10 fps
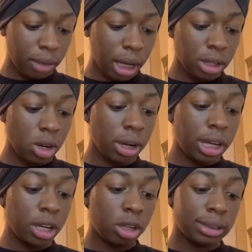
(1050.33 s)
Your
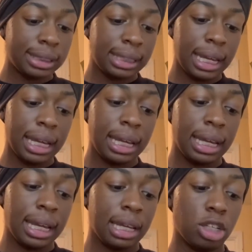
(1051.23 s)

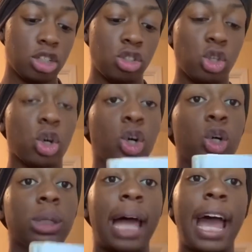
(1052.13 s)
EOC is
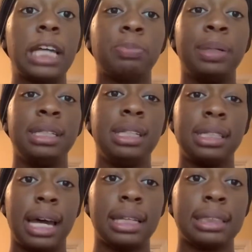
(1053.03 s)
your last PT
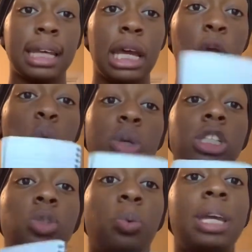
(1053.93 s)
test, which
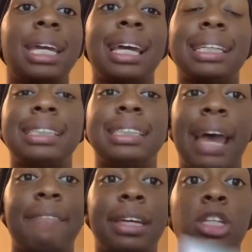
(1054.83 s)
is week
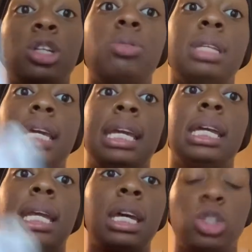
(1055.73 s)
7. You
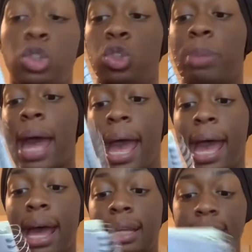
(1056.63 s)
need to
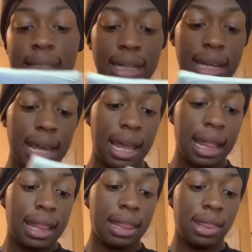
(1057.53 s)
pass
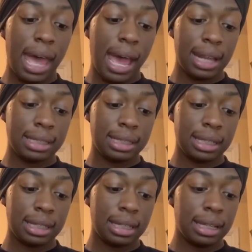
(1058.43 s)

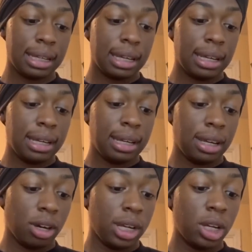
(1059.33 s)
that.
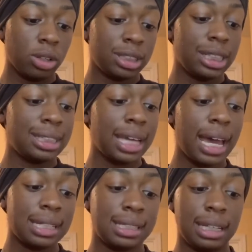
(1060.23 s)
Your EOC
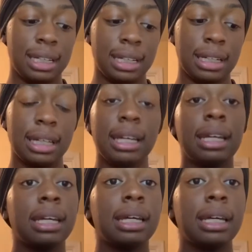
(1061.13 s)
testing,
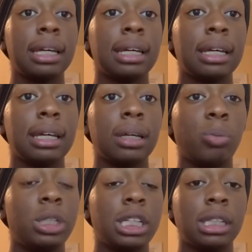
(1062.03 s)

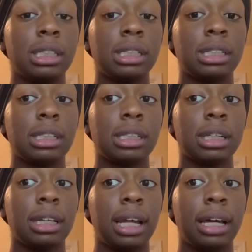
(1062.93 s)
which is
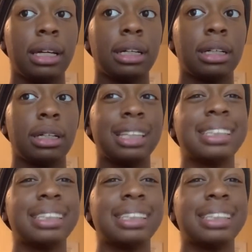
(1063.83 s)
like, it's